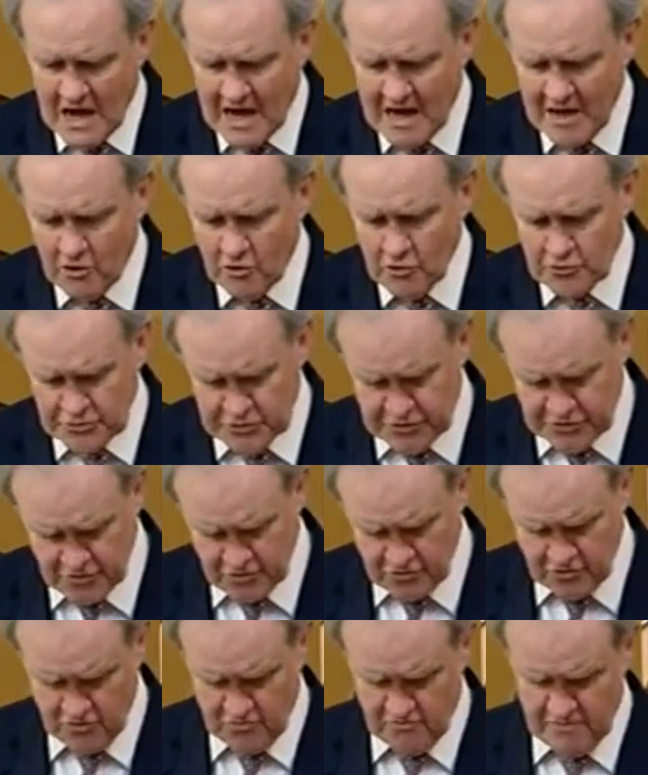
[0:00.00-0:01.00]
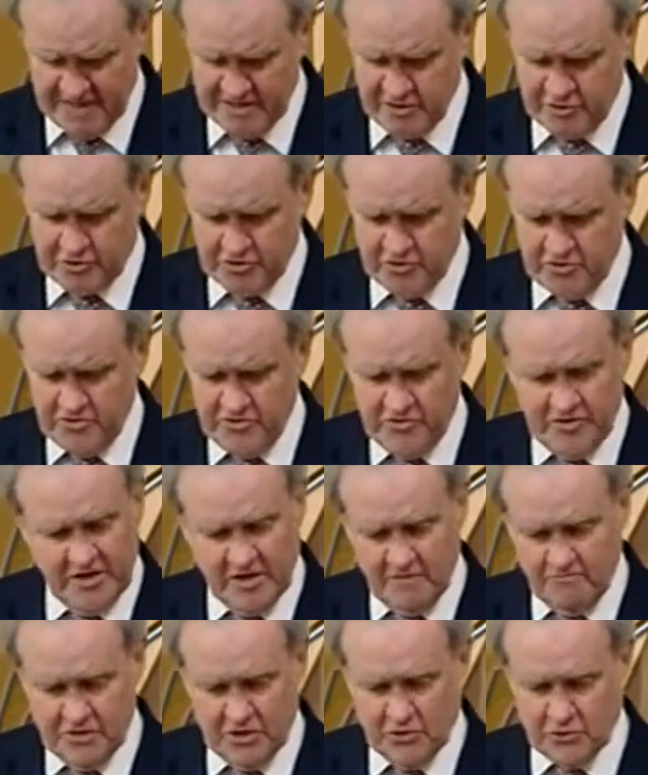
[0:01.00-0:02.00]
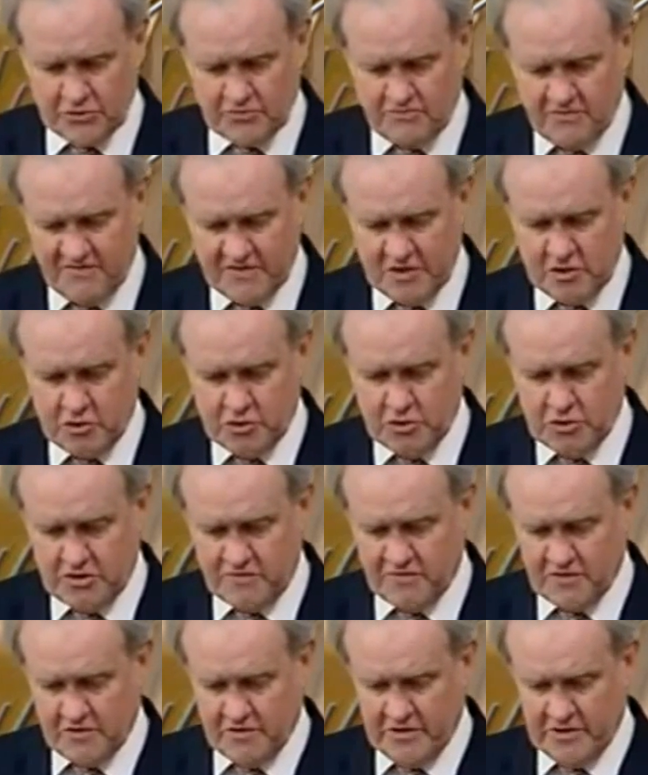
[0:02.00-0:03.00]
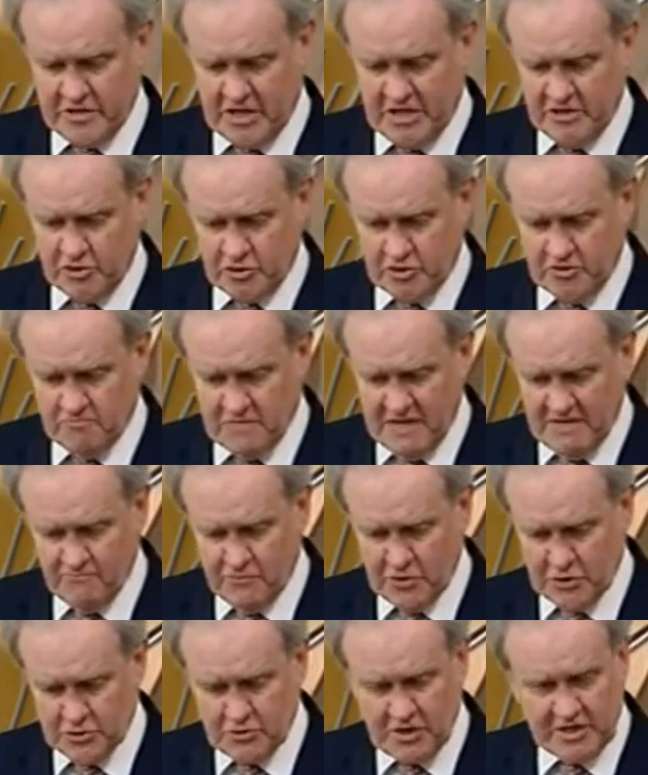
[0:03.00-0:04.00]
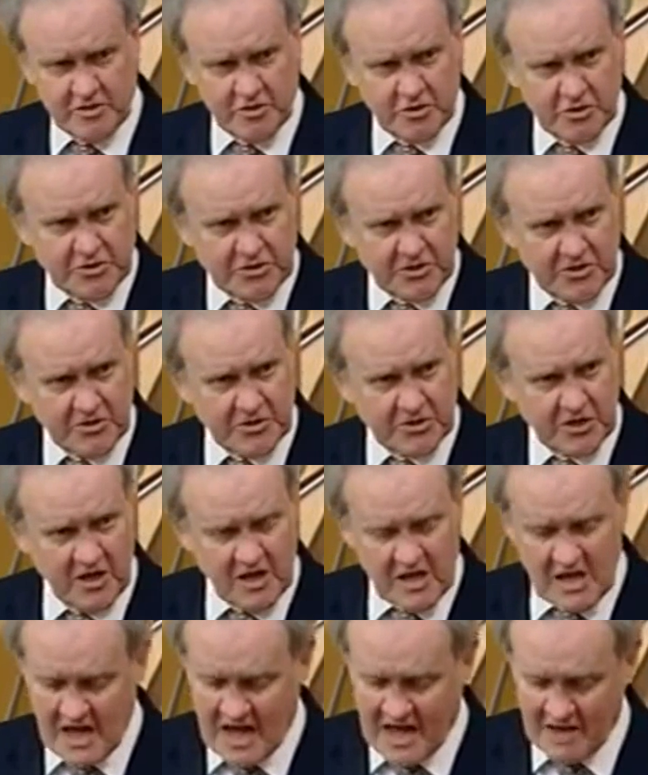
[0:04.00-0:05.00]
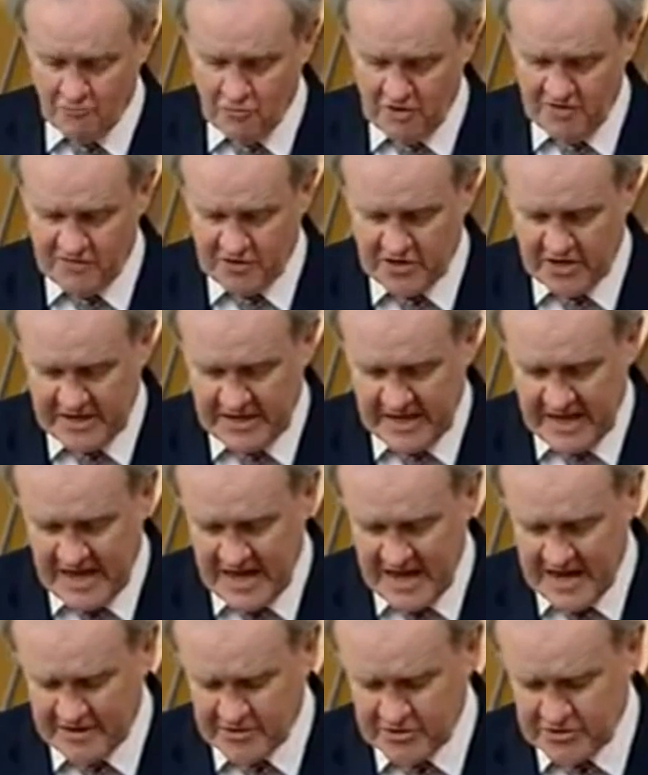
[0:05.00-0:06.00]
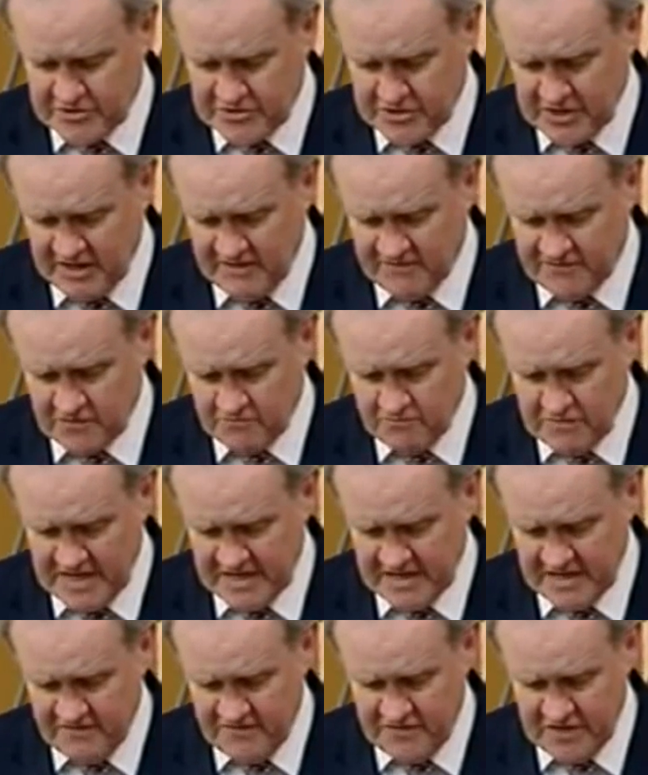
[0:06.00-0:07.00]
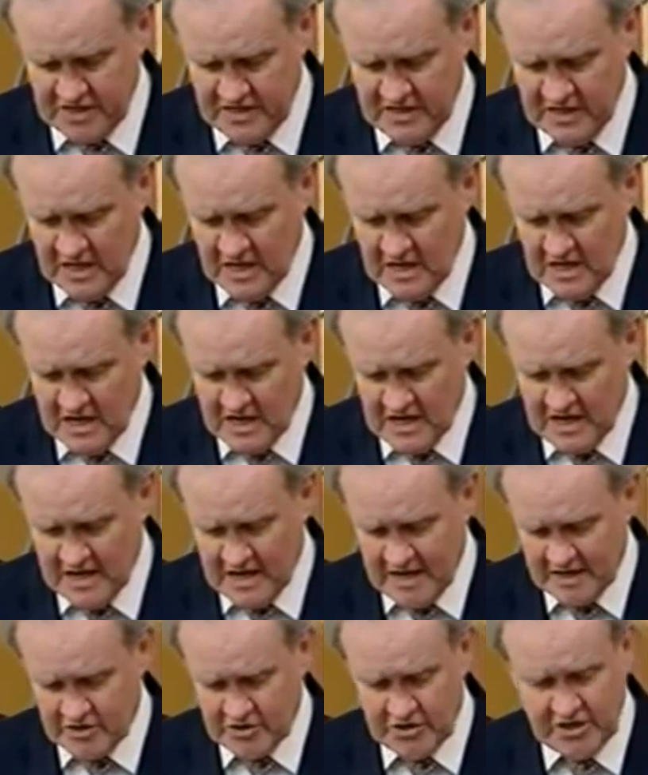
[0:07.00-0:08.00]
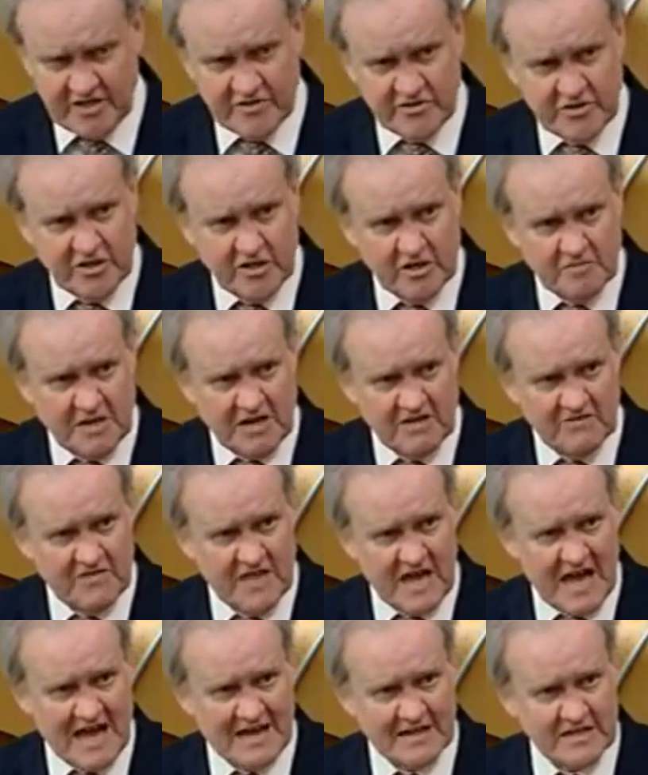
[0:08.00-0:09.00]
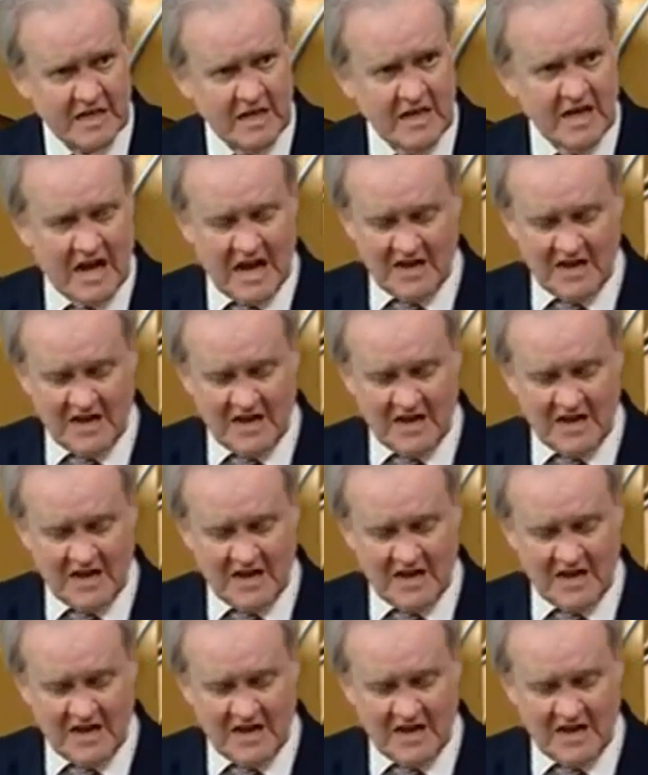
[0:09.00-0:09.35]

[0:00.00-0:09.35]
I also mentioned the bill's provisions for retention of members' registers, and we've already heard from Mary Fee a great deal about that.